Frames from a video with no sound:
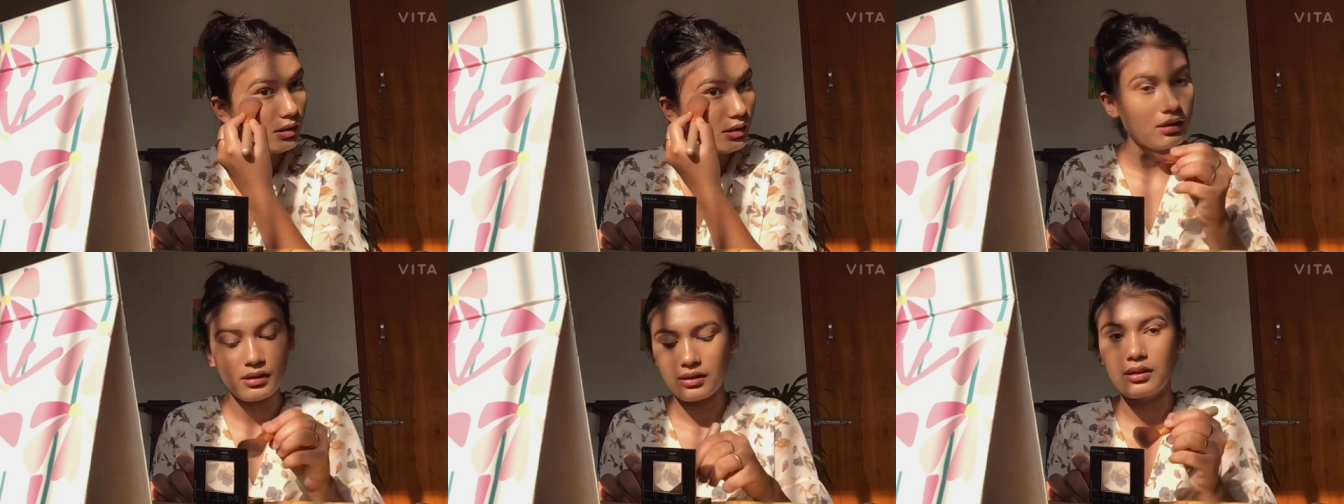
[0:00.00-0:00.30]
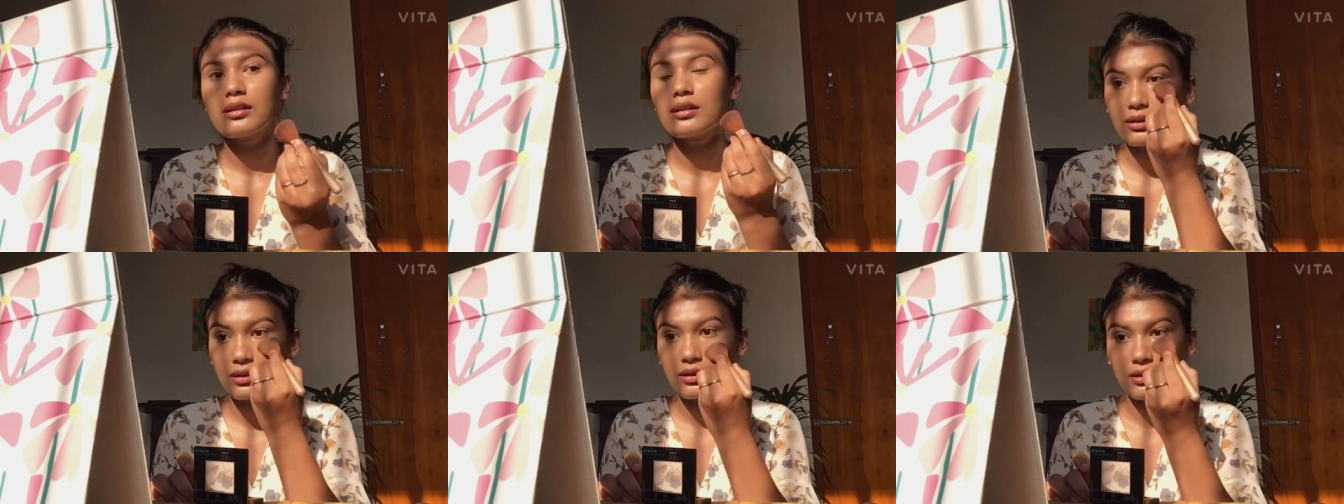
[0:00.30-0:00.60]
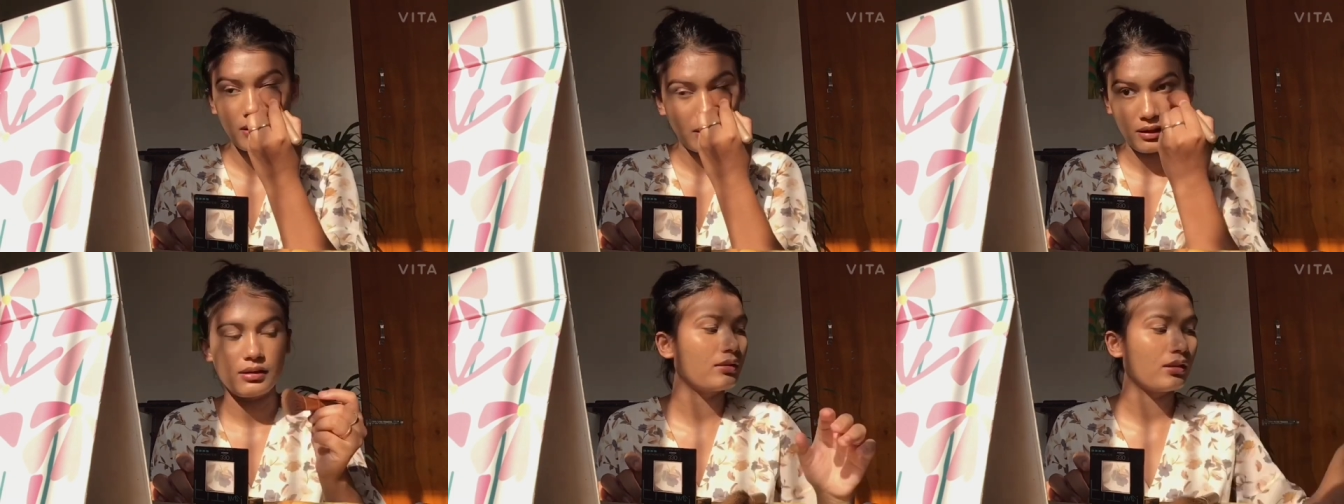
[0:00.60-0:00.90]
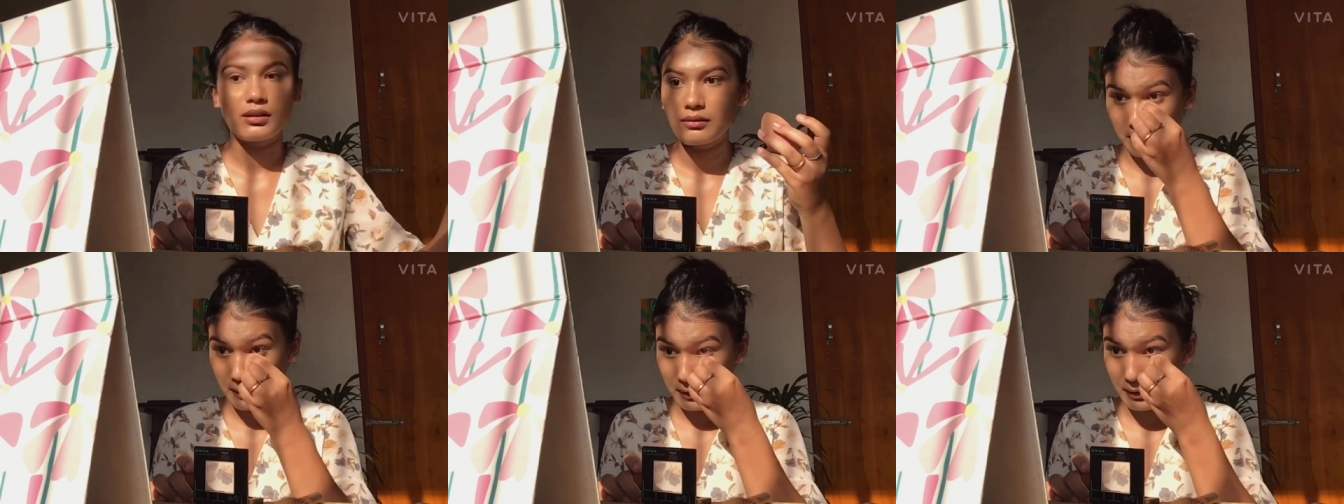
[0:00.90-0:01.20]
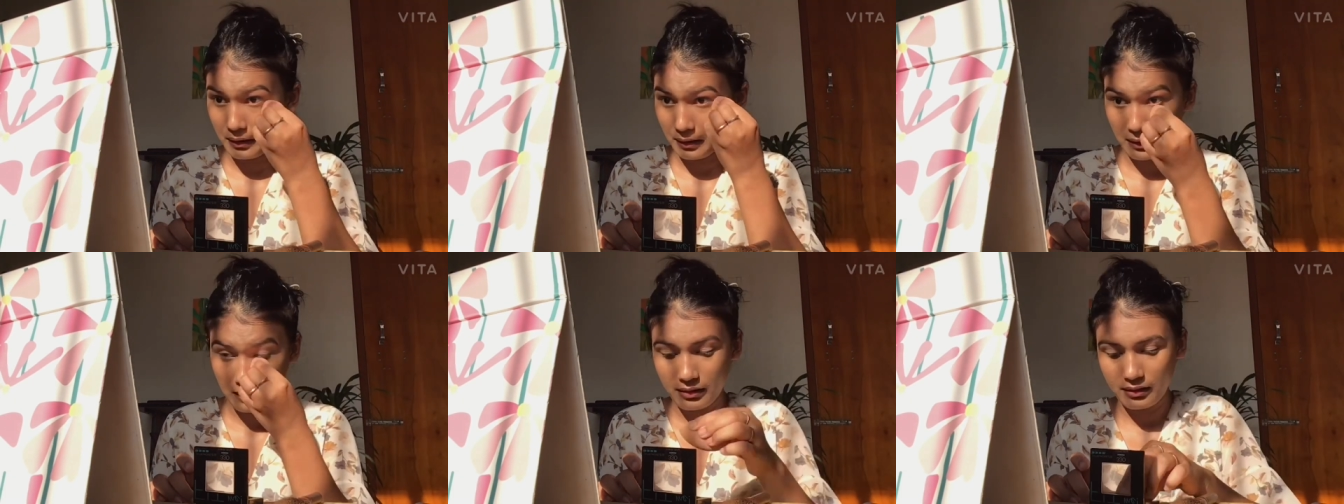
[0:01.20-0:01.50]
it under my eye
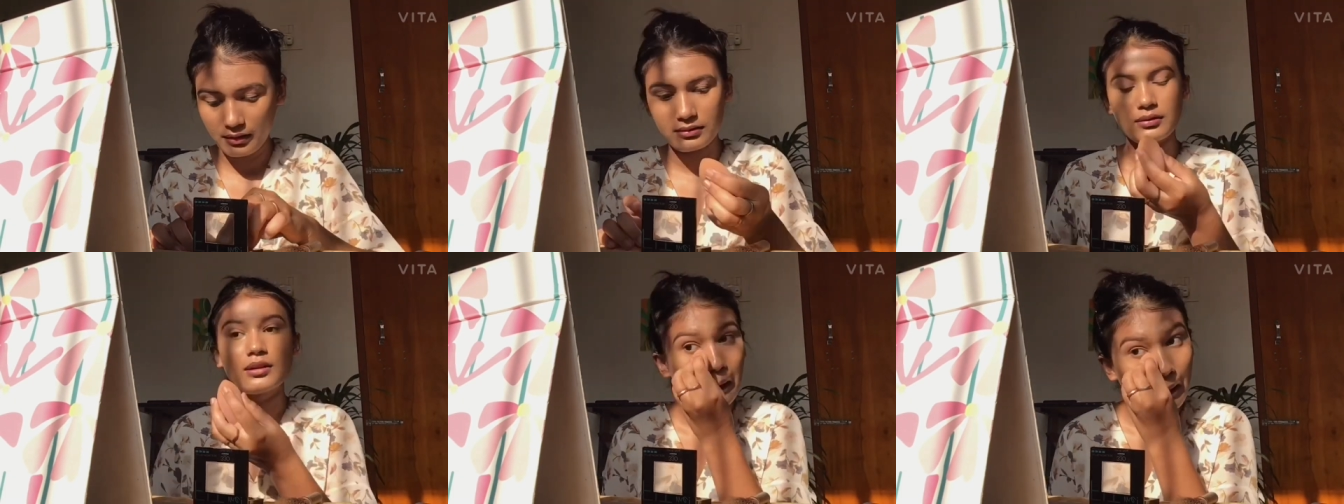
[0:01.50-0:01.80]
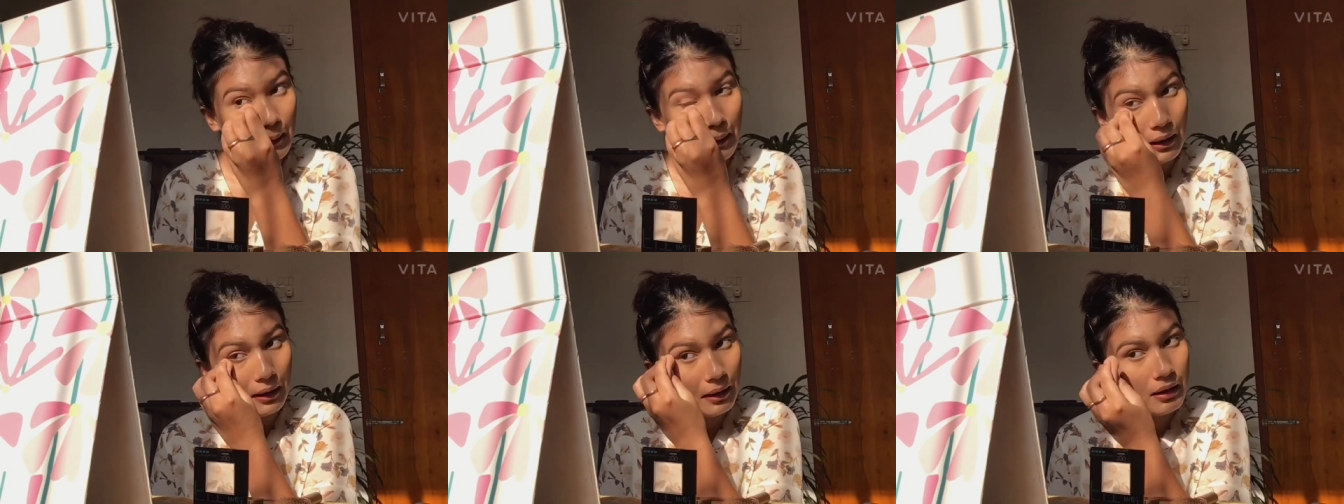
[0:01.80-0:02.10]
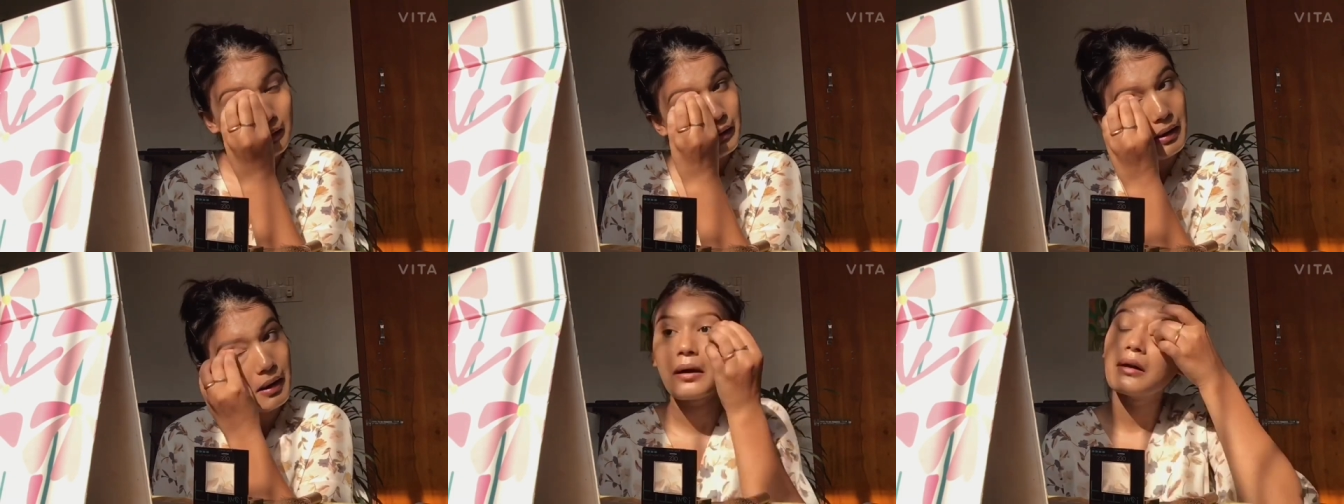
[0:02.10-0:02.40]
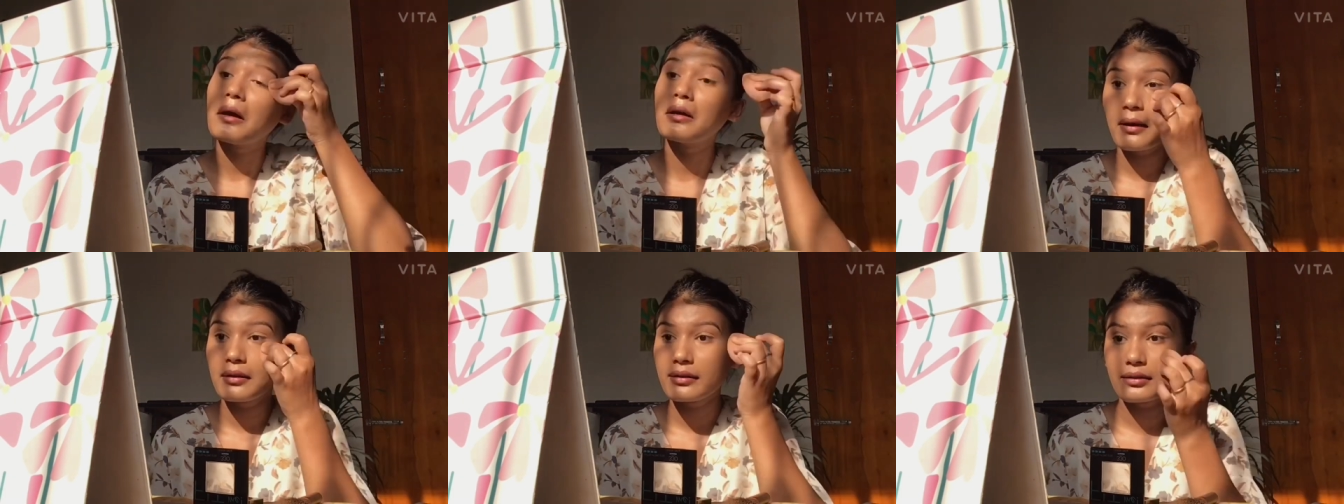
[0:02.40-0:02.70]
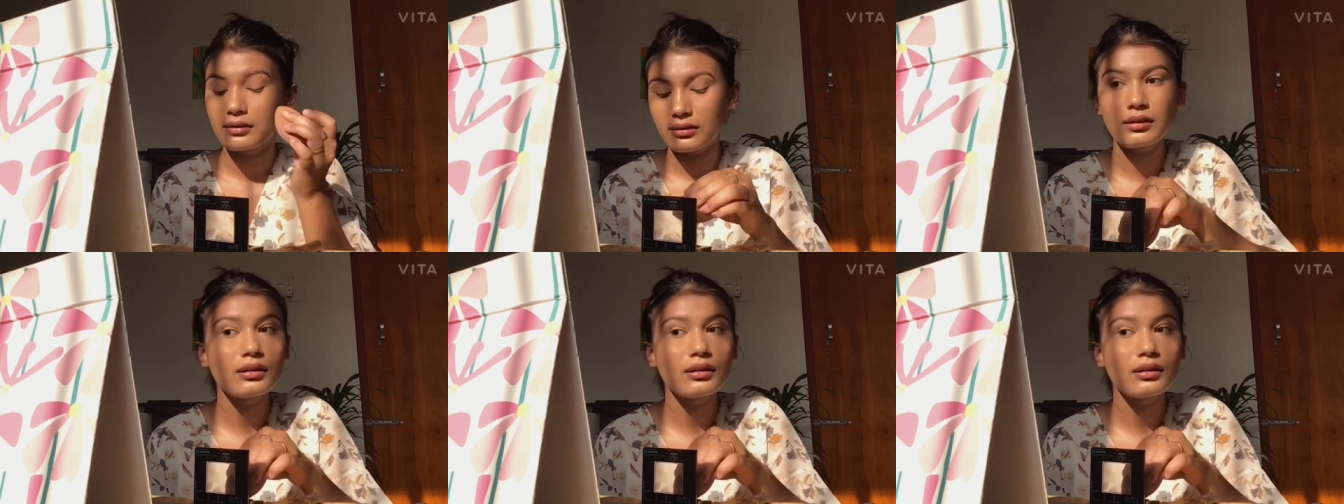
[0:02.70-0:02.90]
with a brush, and after that I'll just